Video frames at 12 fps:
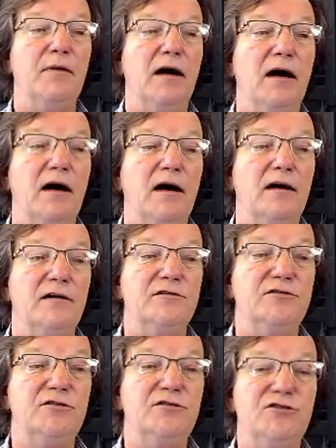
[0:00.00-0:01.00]
uh,
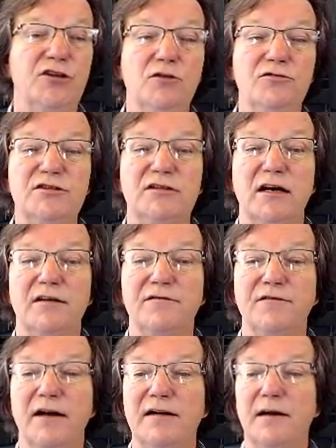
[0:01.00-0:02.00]
Juice, our
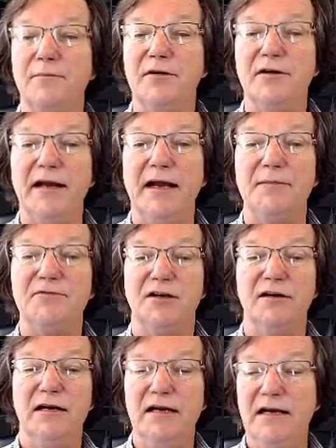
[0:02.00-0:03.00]
friend up in New
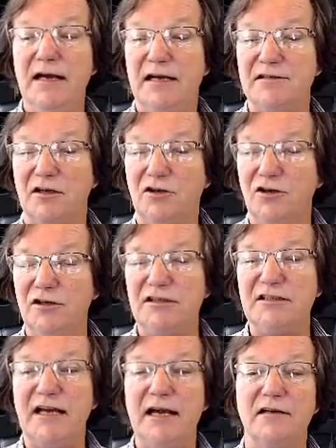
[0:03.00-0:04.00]
Hampshire, has a good
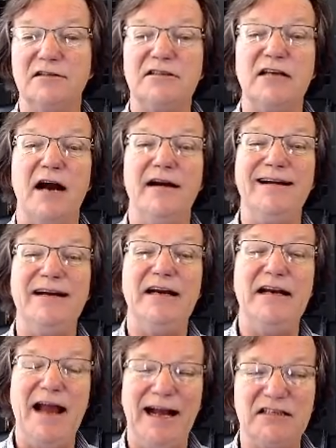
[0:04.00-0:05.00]
sale starting
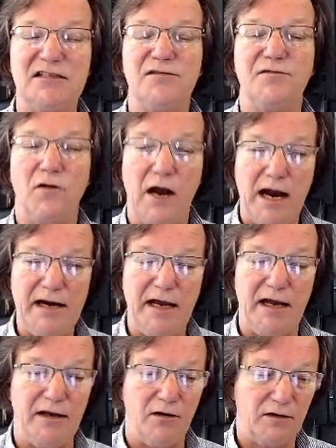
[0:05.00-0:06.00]
next
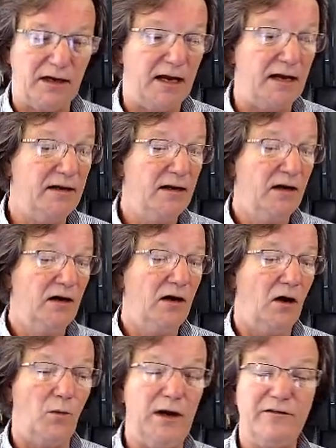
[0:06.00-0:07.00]
Friday, okay?
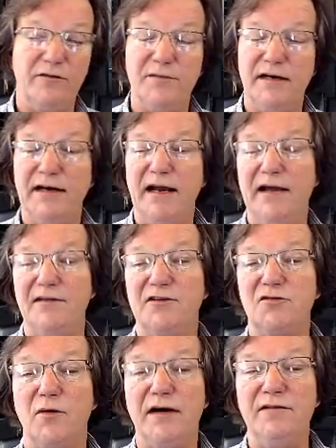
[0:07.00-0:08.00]
A week from today, the
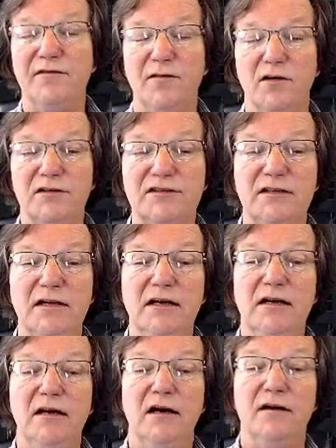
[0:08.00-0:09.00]
21st,
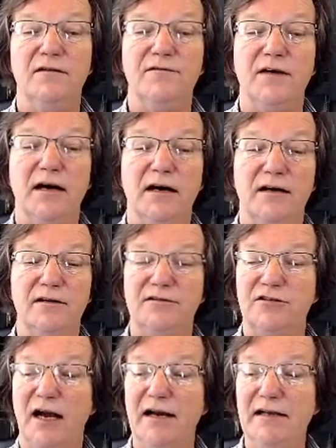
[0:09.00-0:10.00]
of uh,
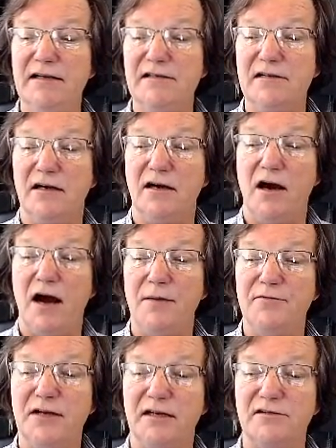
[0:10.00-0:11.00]
Chinese uh,
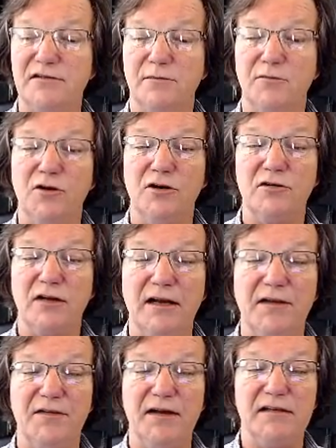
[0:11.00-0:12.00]
objects. There's some good
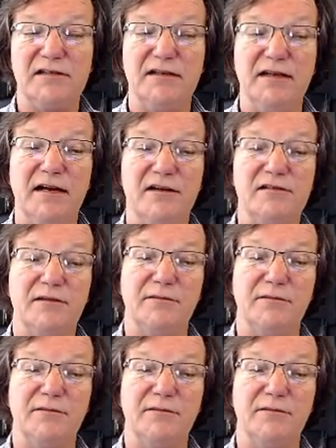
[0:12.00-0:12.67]
looking things in there, some